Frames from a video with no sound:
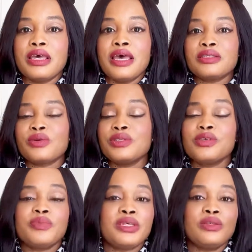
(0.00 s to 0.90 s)
It's going to
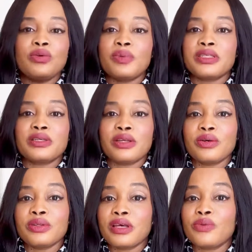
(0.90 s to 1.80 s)
be in no particular
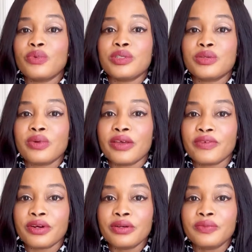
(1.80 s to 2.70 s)
order
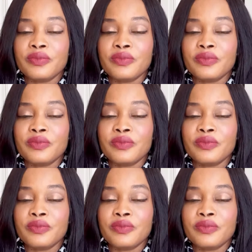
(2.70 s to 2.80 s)
whatsoever.